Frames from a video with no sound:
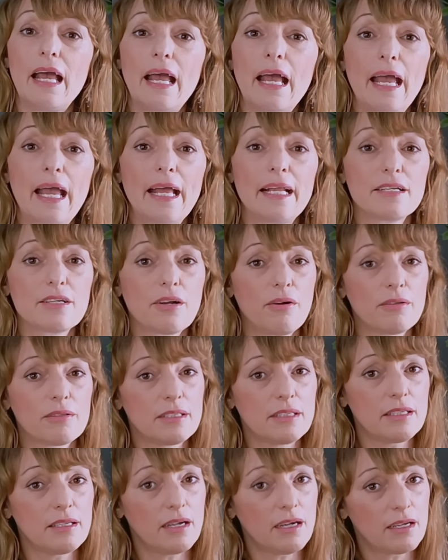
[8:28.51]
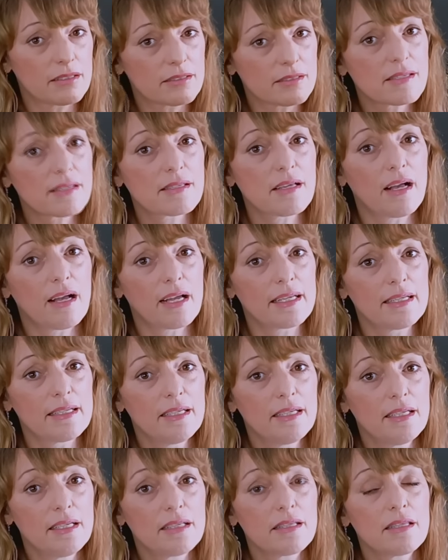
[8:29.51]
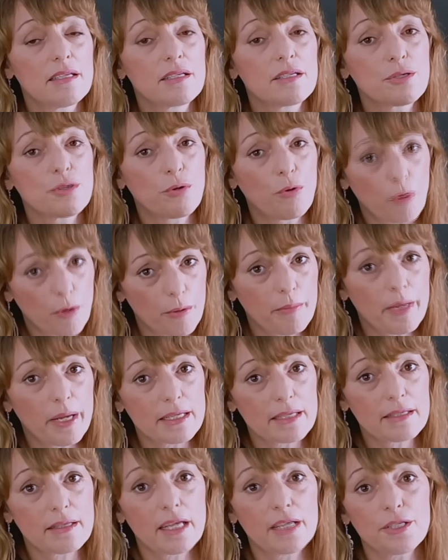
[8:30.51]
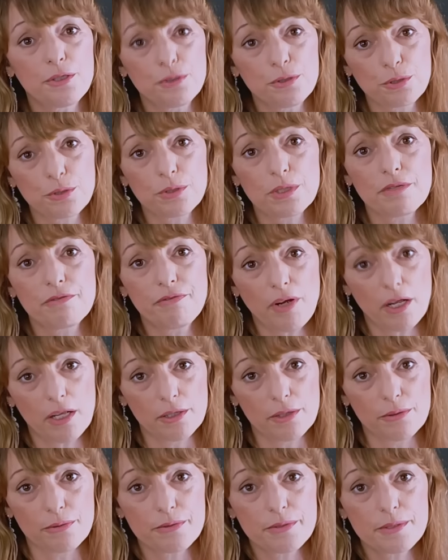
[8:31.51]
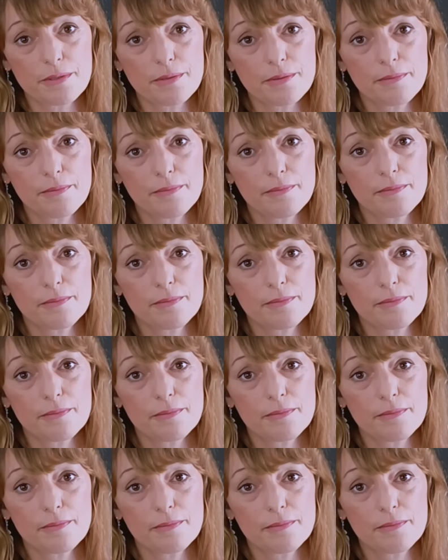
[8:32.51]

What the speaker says: and on the other side, the torment that usually follows.